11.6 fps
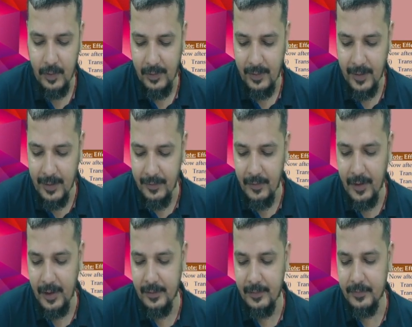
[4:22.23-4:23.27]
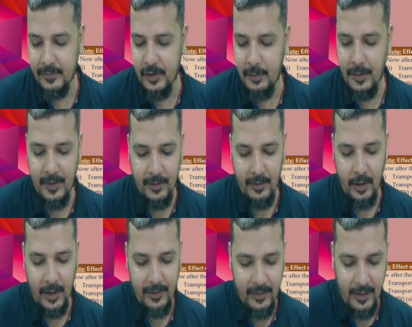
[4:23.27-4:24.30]
750, which means does not
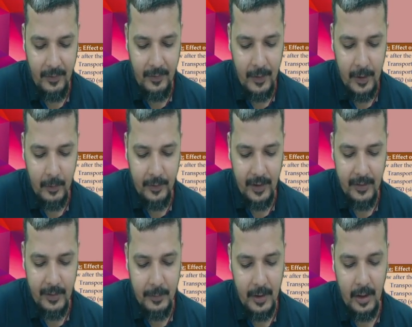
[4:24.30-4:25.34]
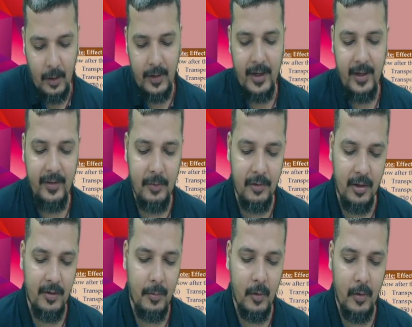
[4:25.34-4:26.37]
exceed 750, it was exempted. Now that exemption
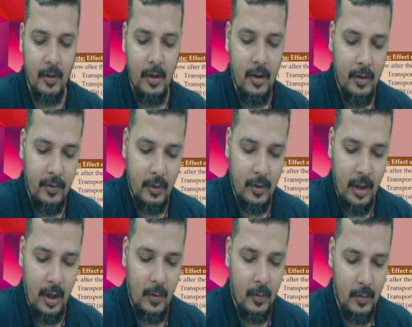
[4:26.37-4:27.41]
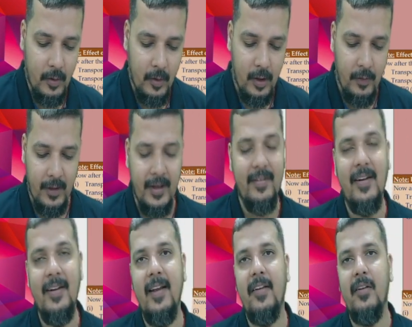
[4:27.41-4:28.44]
is removed. So now, when I
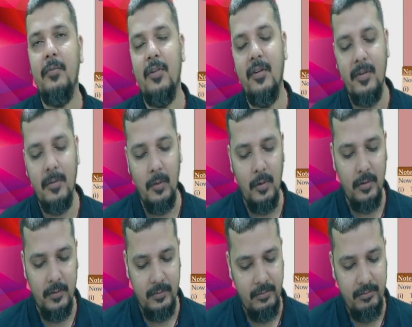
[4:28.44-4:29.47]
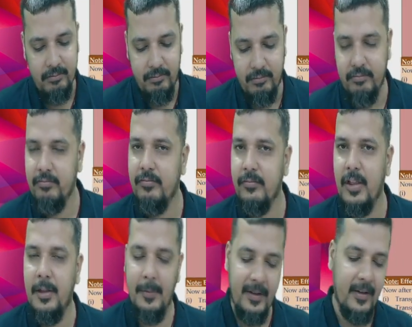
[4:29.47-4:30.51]
said the exemption is removed,
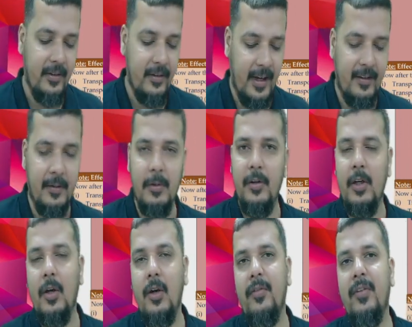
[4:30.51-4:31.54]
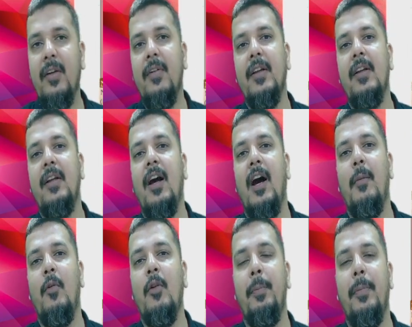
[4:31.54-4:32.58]
it means it is taxable. You need not see whether the
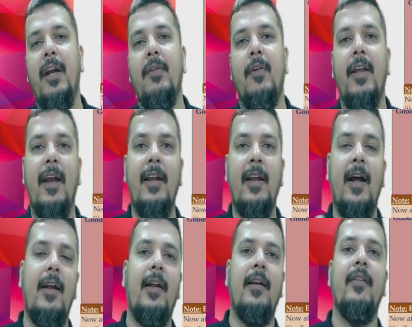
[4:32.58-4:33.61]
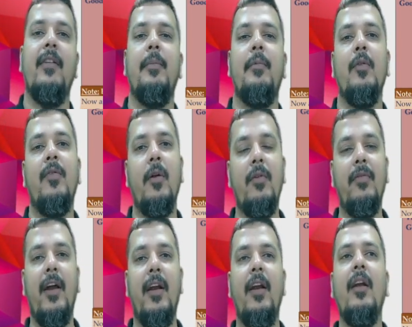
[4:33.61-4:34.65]
amount paid for the entire truck is up to
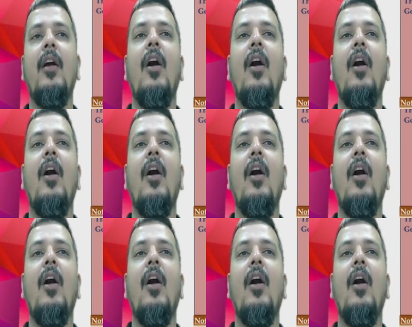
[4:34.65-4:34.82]
1500